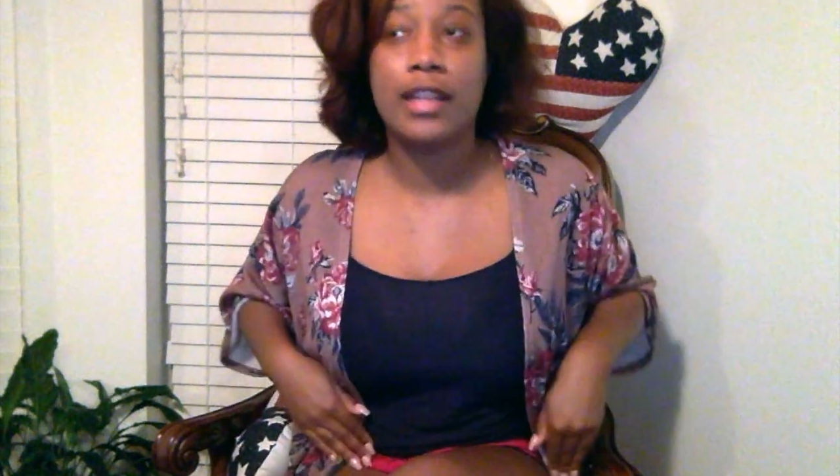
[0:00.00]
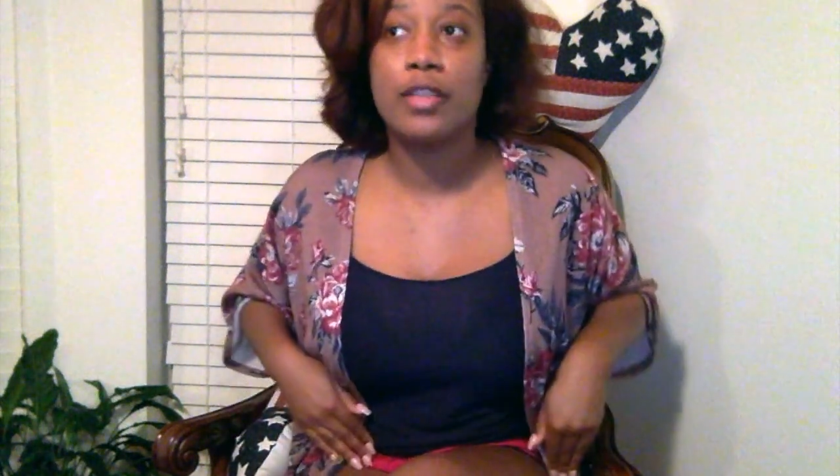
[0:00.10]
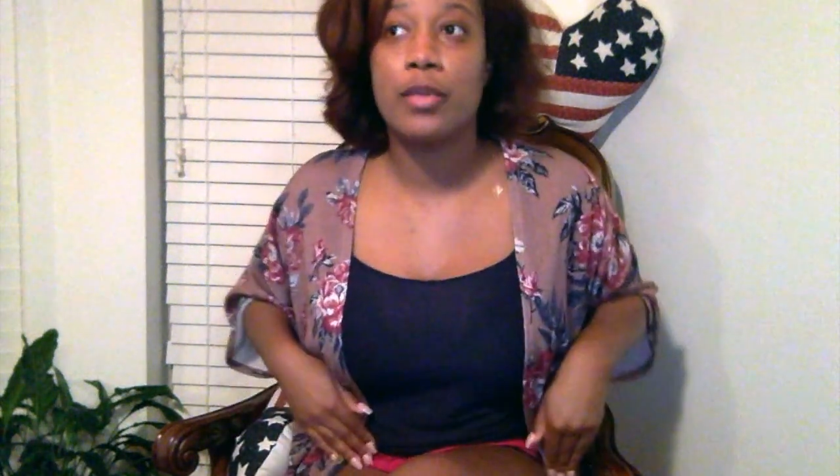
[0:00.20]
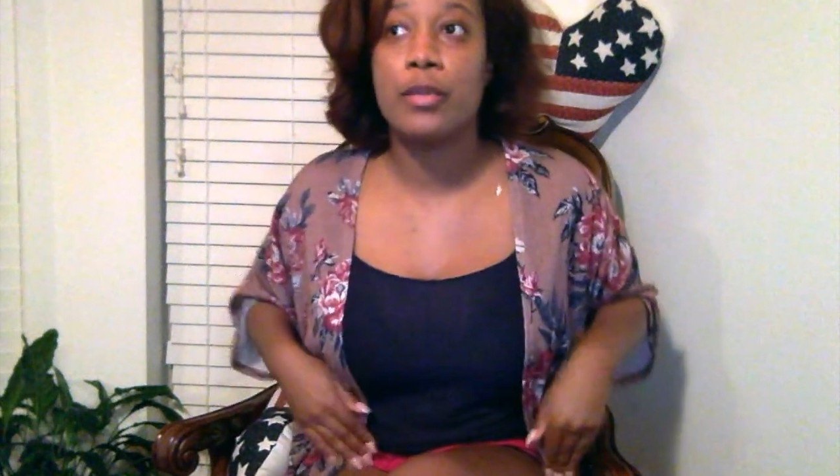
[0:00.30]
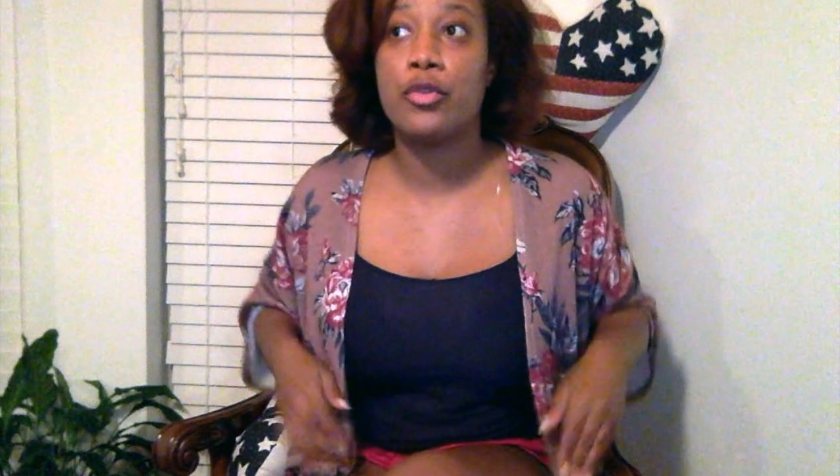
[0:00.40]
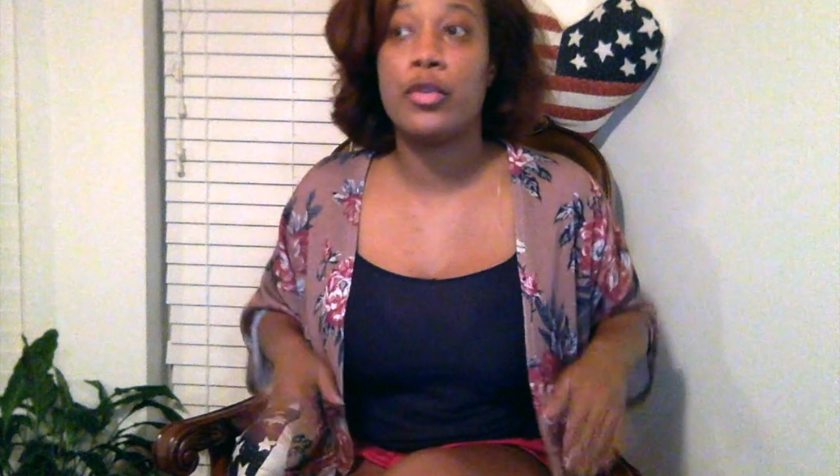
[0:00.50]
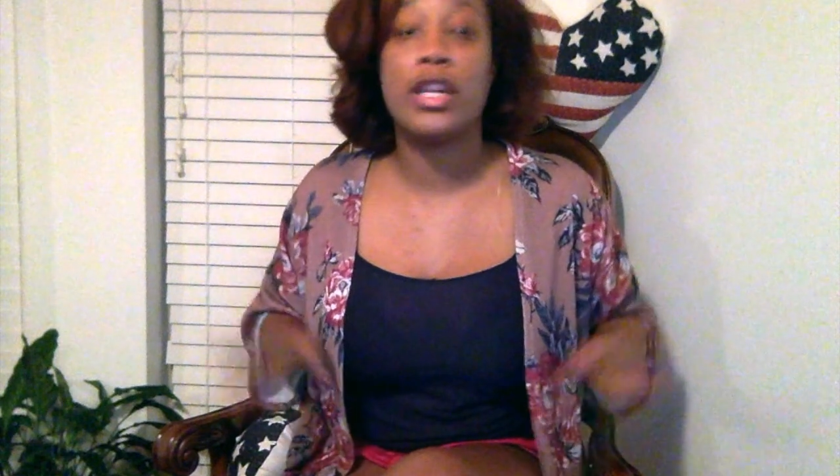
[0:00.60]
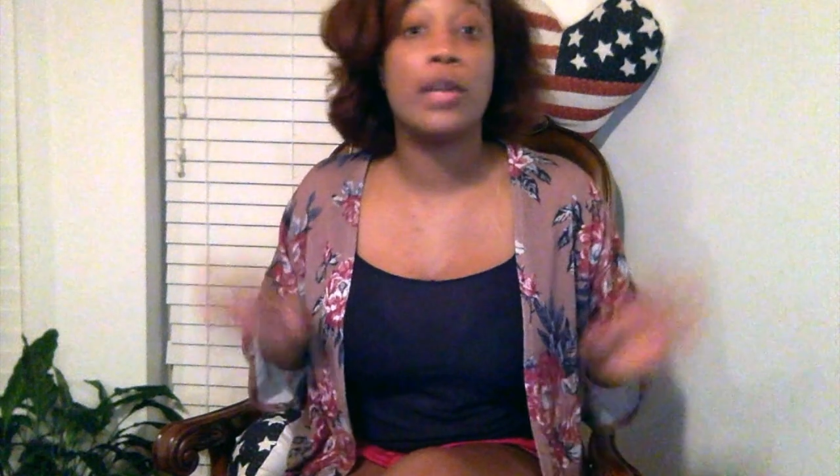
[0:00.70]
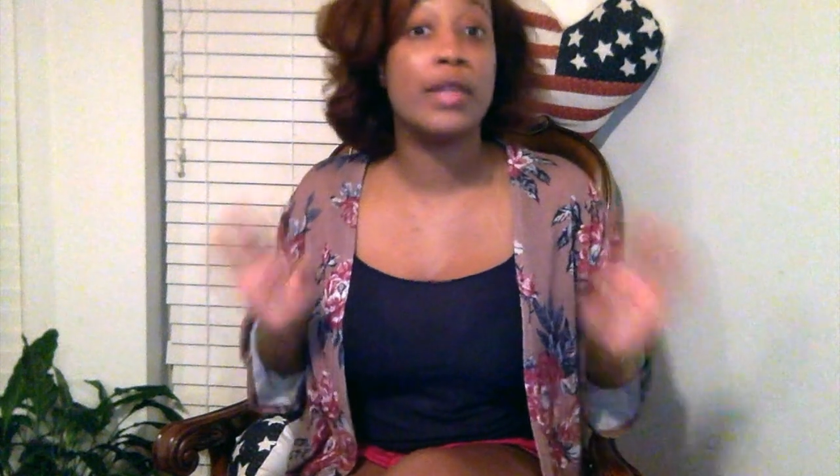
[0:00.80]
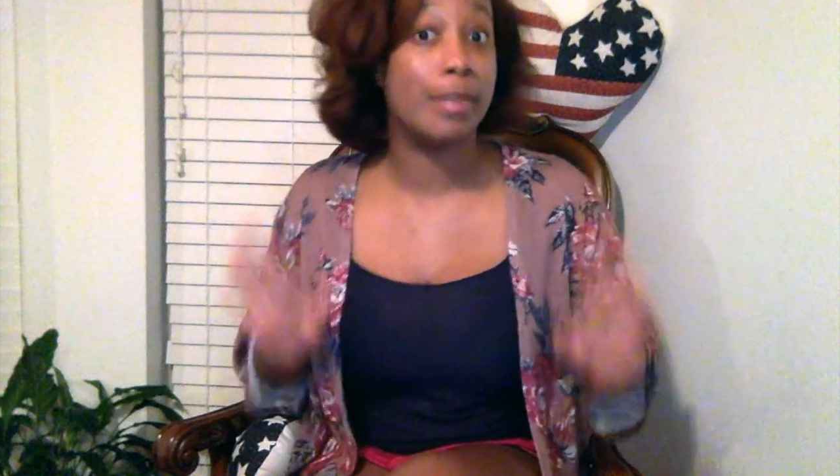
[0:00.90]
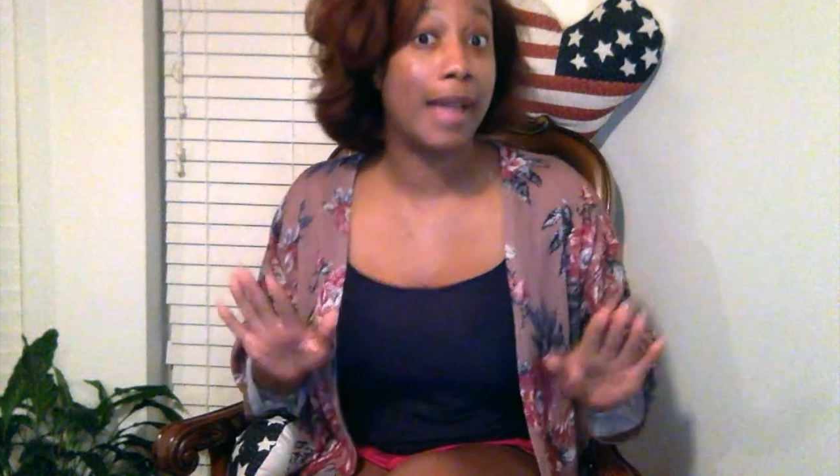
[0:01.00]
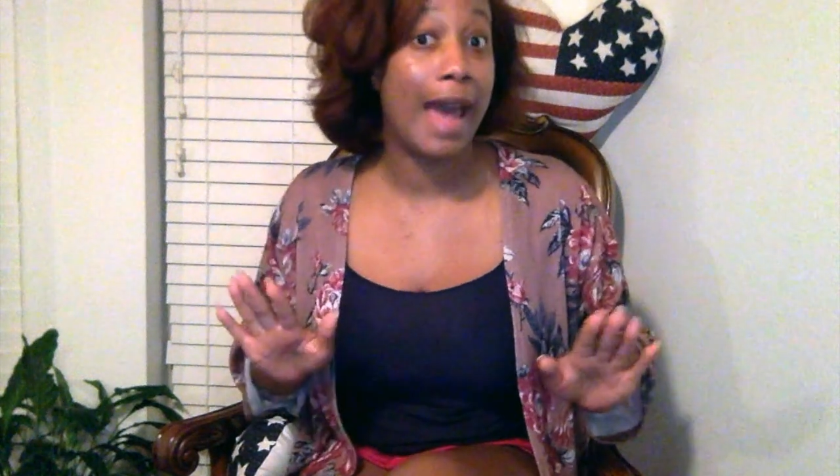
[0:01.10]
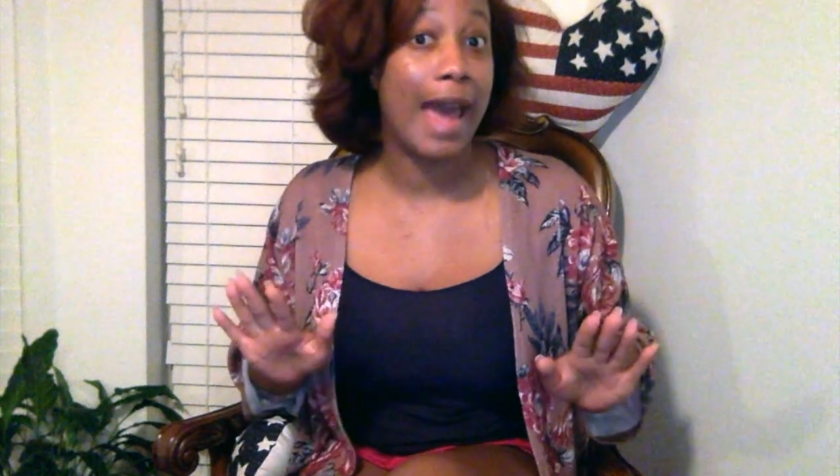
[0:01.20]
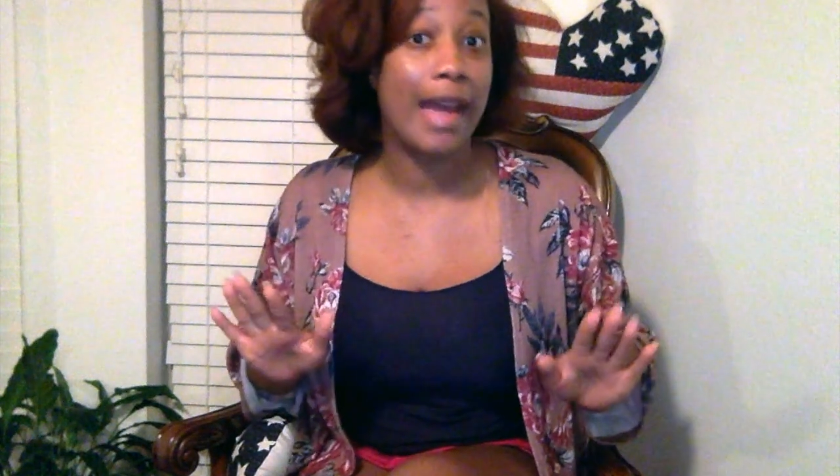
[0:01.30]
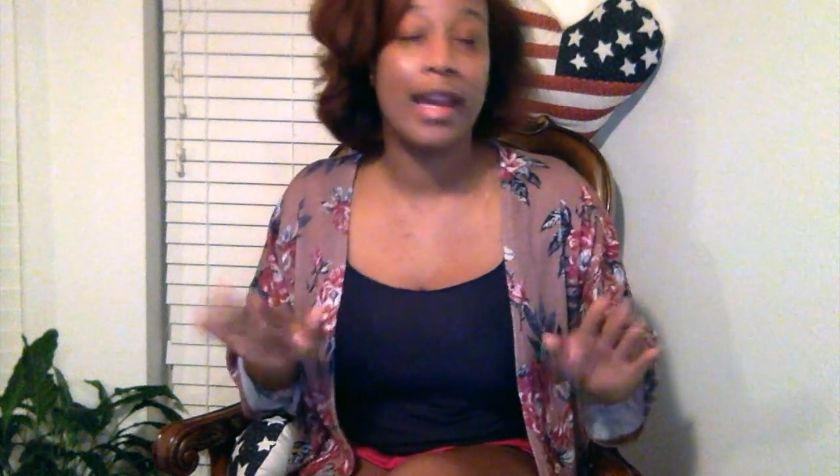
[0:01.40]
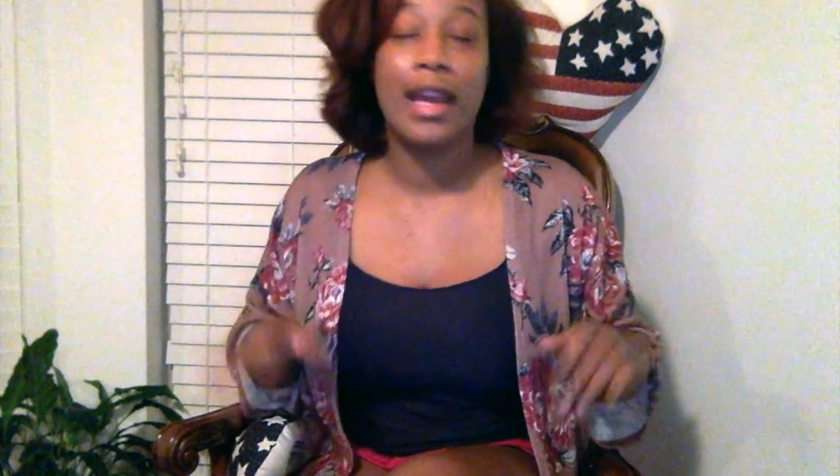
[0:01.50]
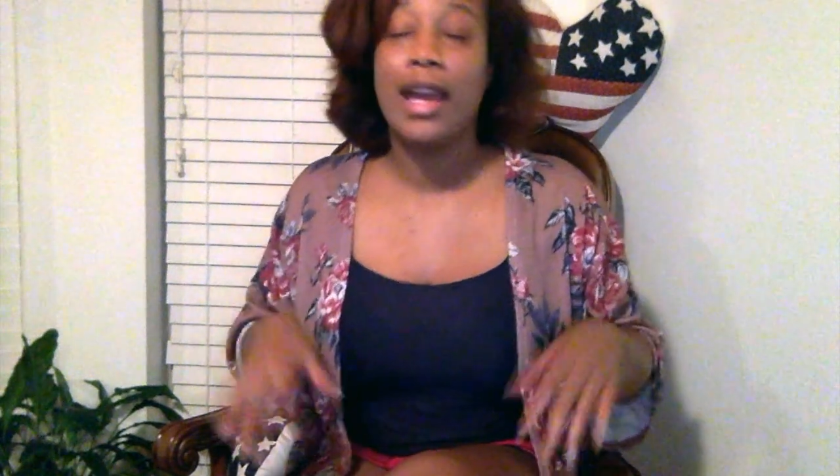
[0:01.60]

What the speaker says: swimsuit, and it was black.